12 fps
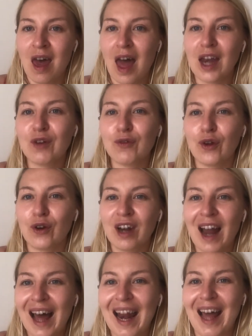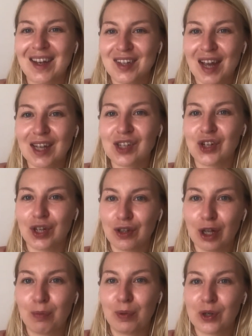And if you're not attaching
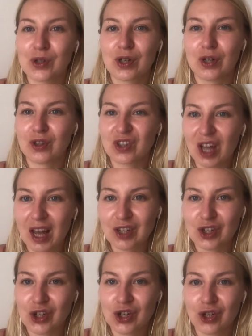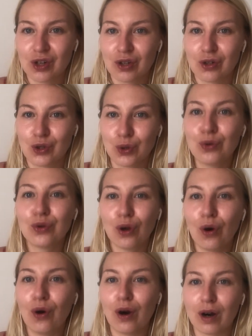that personal touch to
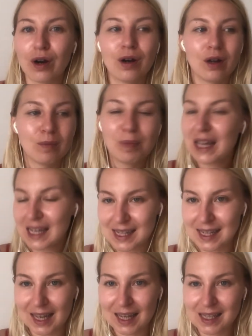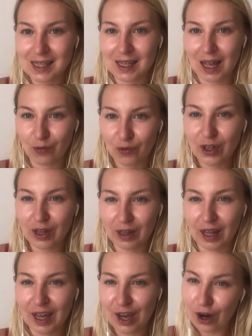your business and really
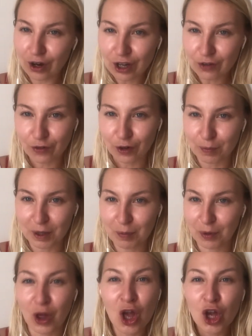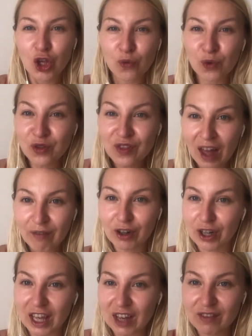like caring for people, you will
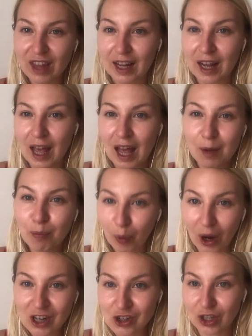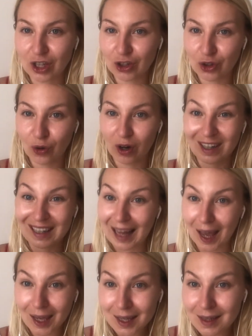never give that impression that you are
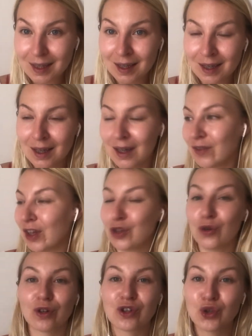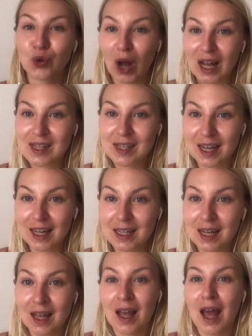liked, that you are trusted,
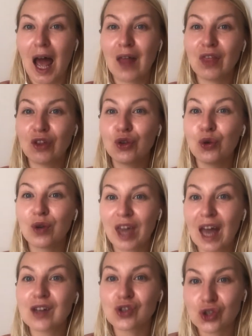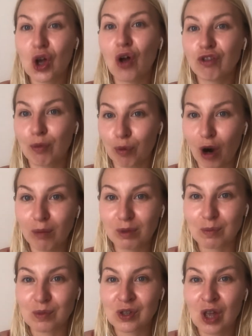and that you can solve the
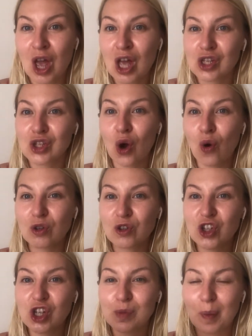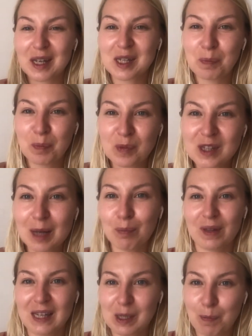problems. So just by
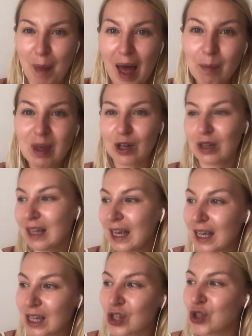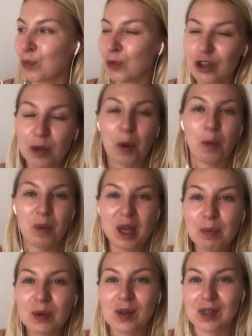simply spamming links to multiple
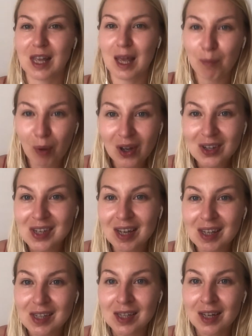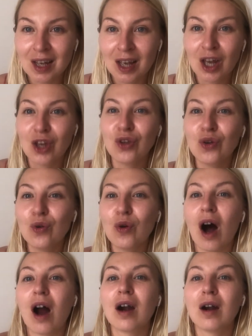people's inboxes, you
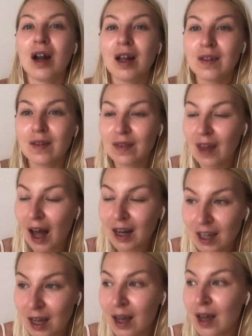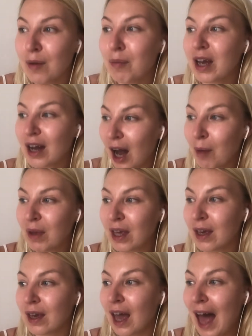are not
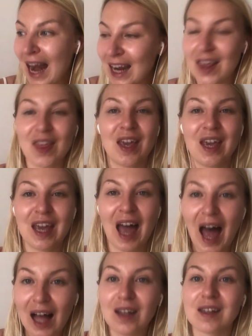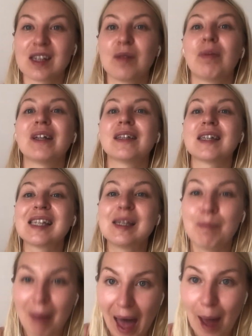becoming anything else but the
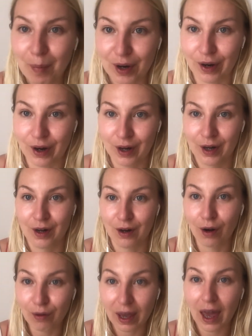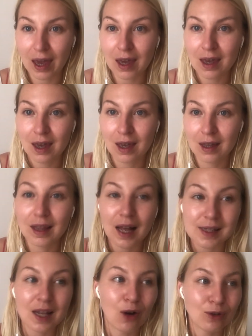spammer, okay?
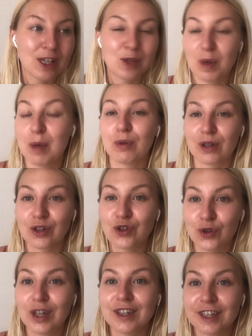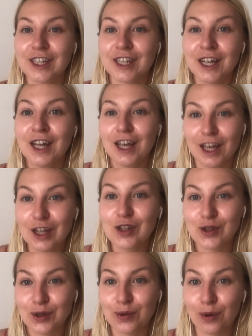That's how these people are treated
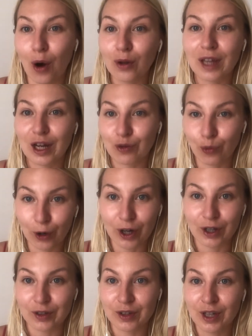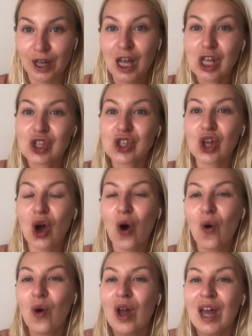into online world.
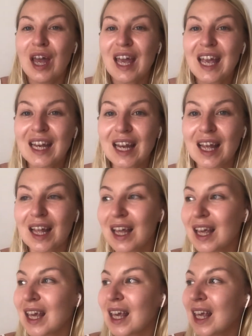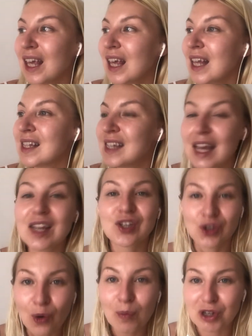So it takes
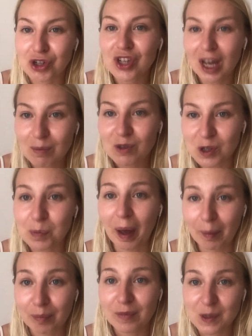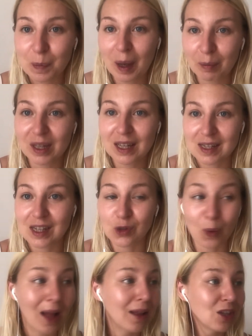so much time to spam links as
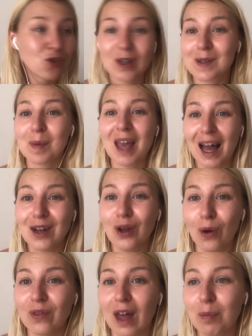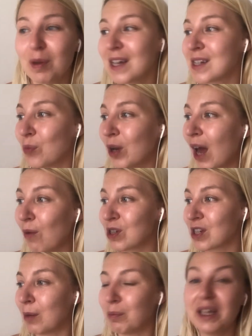well. And trust me, I know that, because when I was
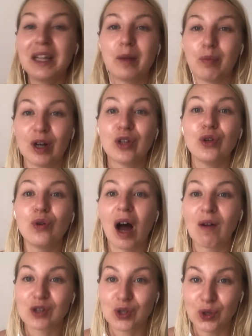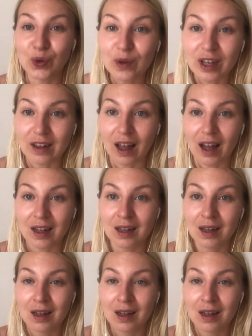completely brand new, I was doing that.